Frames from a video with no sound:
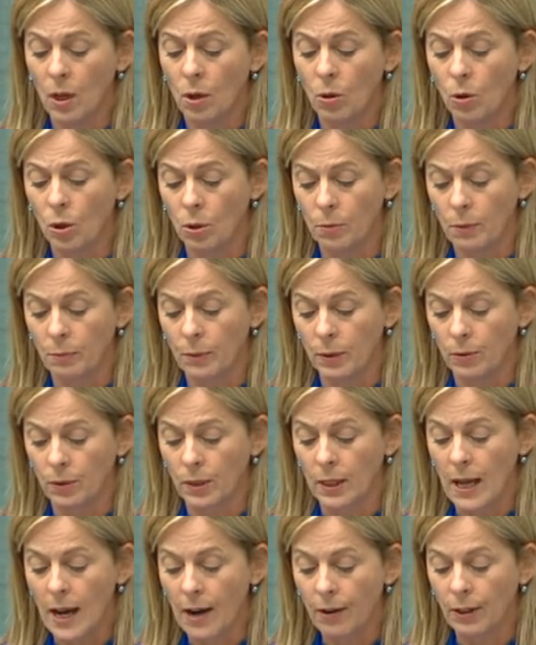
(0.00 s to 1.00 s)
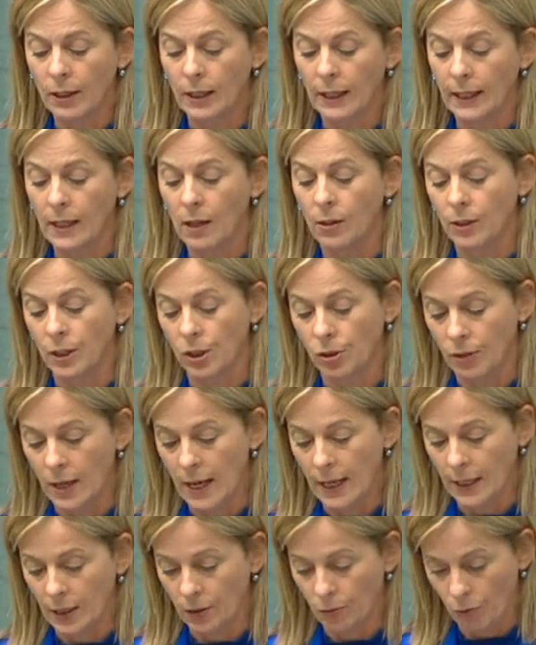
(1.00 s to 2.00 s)
automobiles currently on
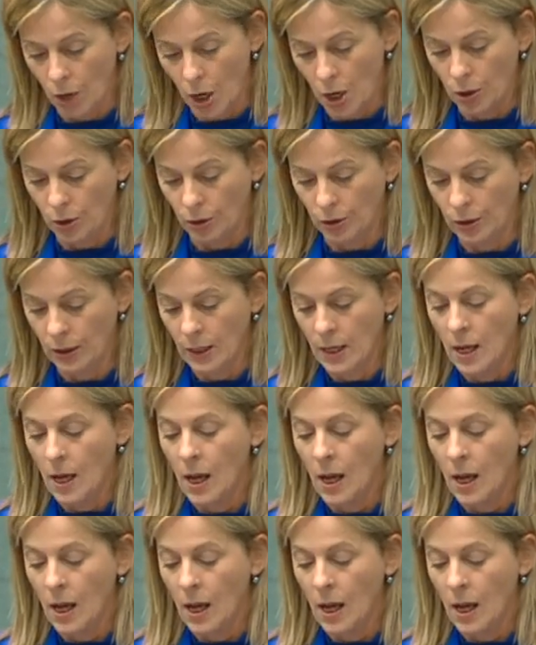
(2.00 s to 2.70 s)
Australia's roads.